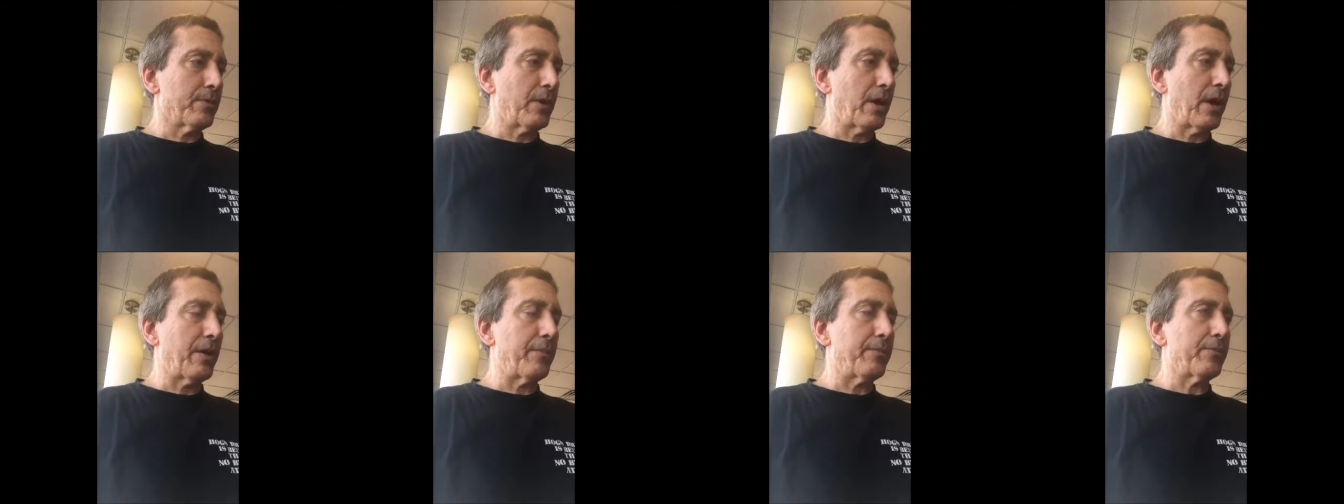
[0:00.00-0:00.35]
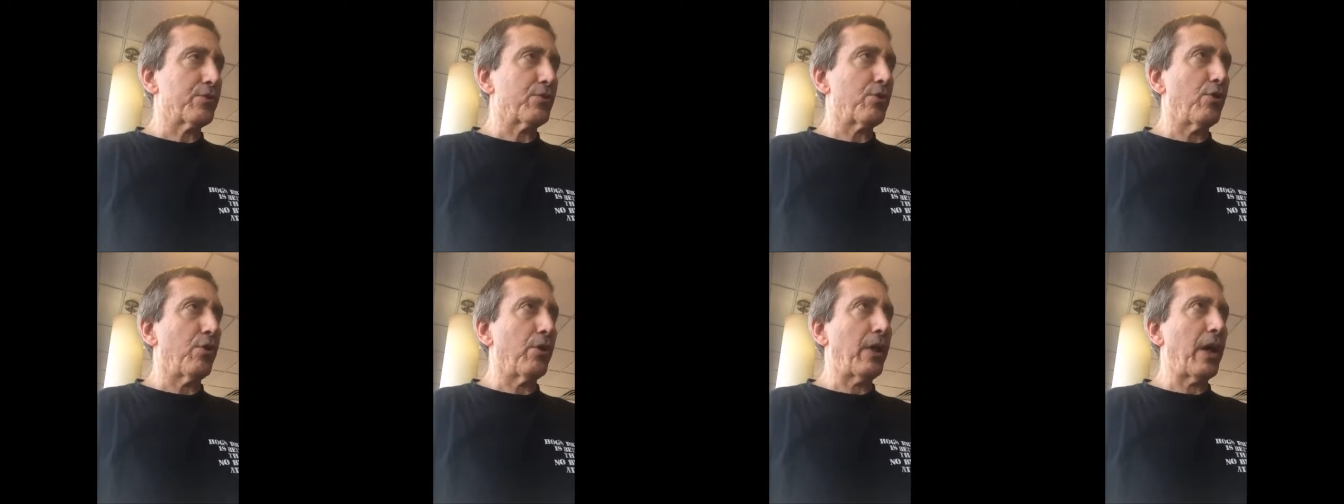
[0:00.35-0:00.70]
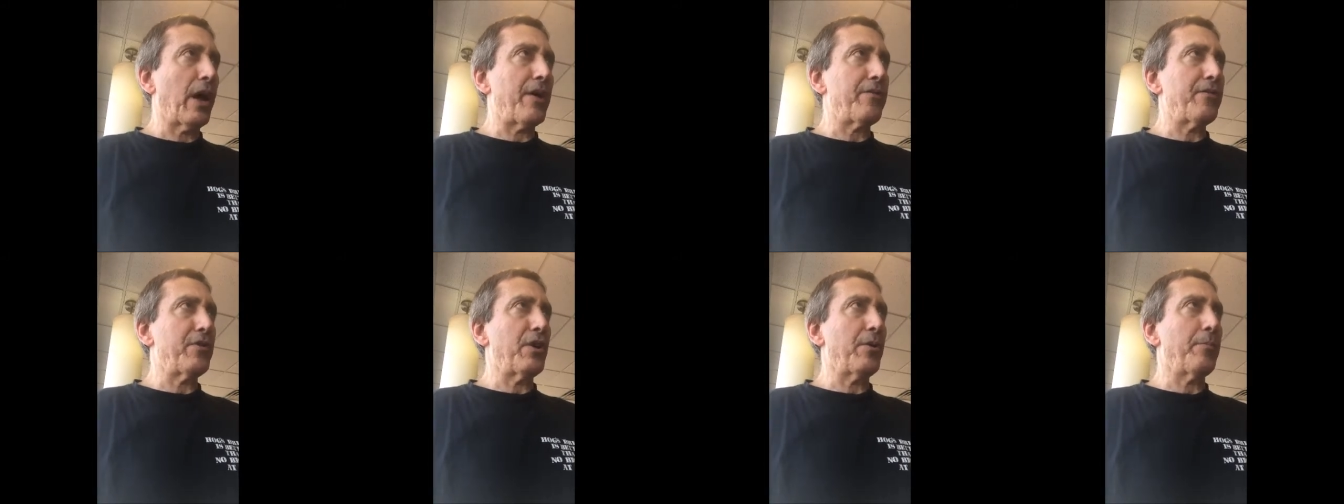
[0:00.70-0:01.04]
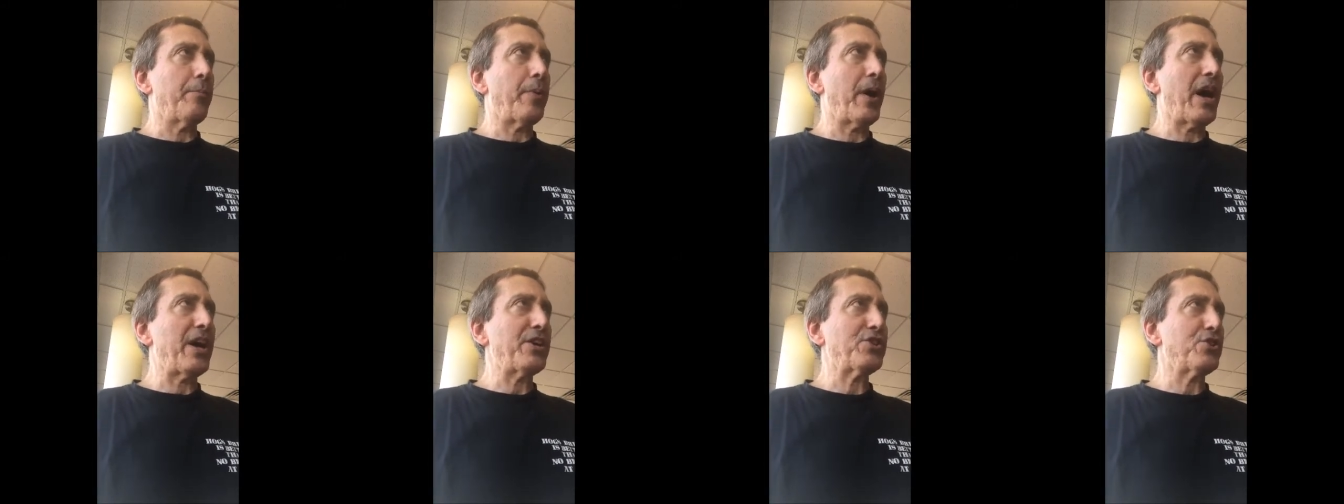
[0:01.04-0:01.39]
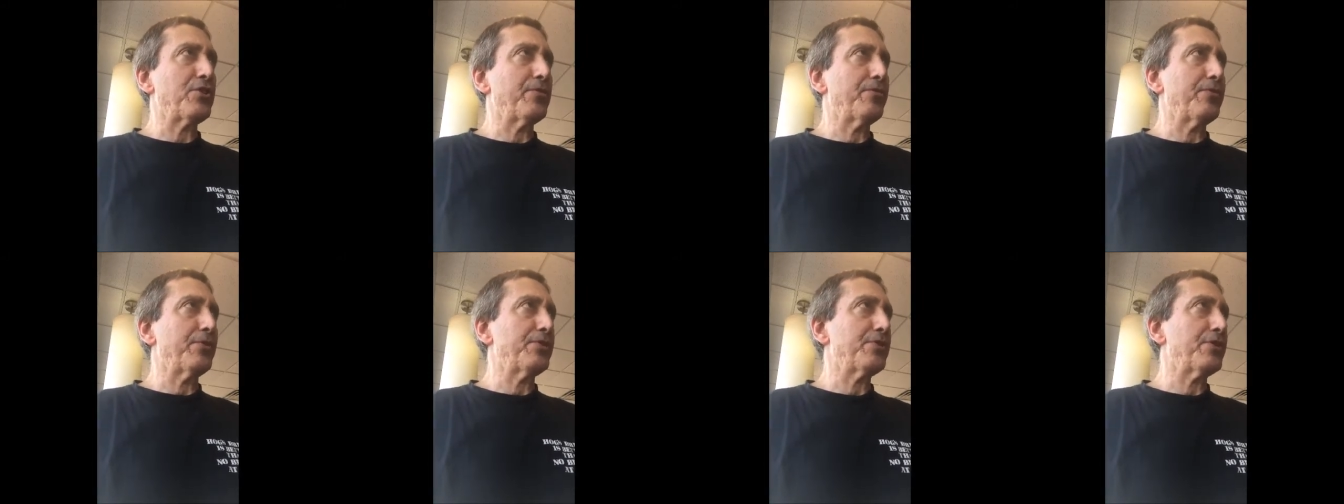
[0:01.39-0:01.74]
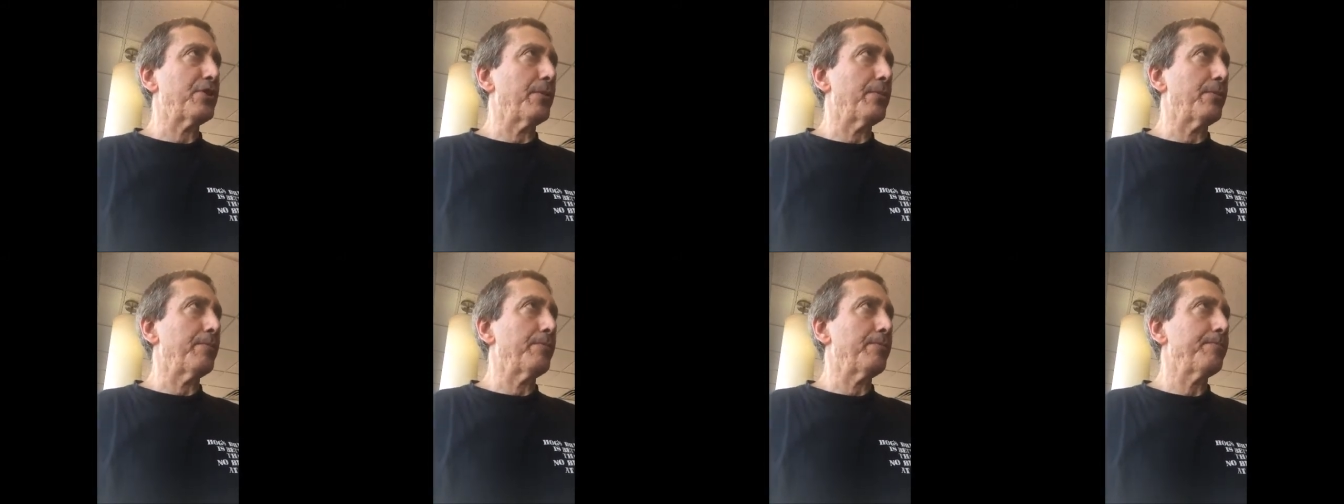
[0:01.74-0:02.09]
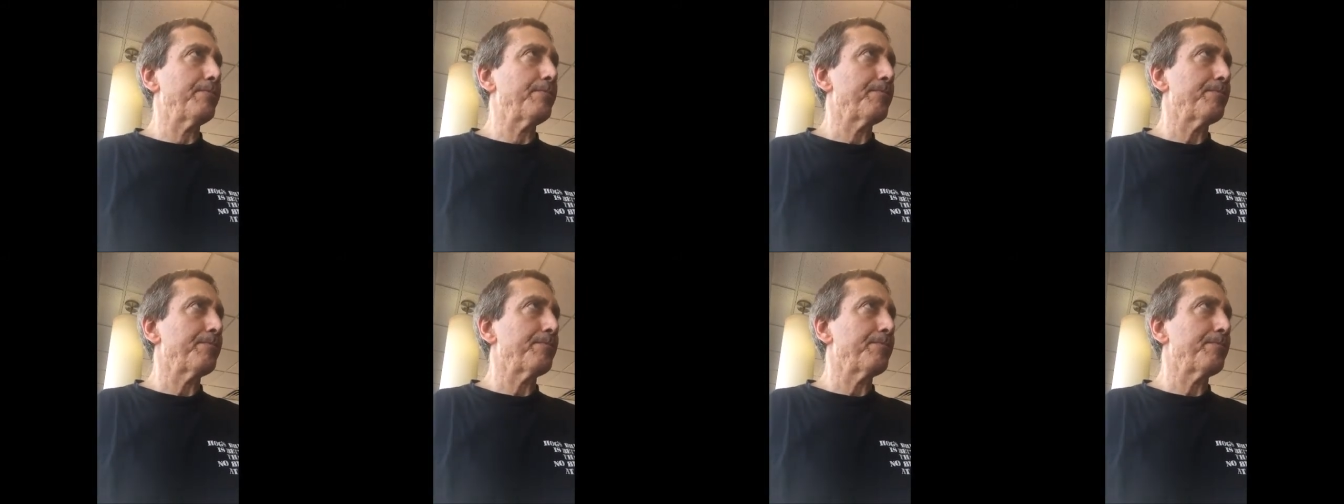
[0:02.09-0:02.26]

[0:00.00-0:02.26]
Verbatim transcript: That's called having a passion for something.